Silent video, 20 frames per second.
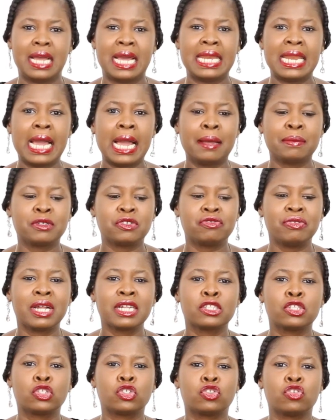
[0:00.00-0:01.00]
An
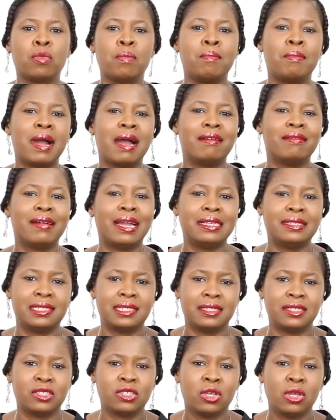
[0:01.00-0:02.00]
abstract
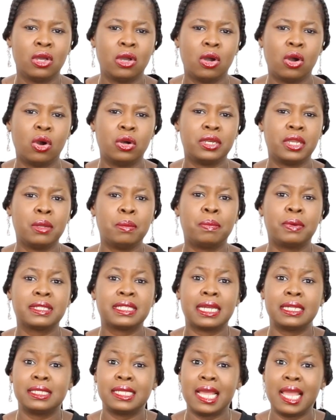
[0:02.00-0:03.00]
summarizes all the
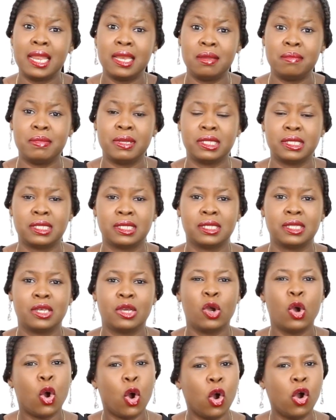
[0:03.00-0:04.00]
important elements
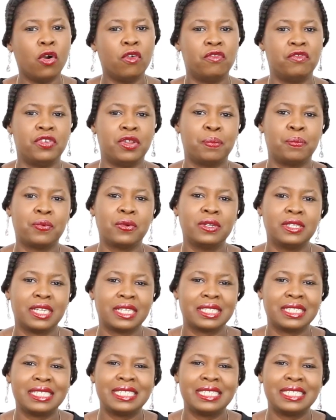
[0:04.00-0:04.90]
of the project.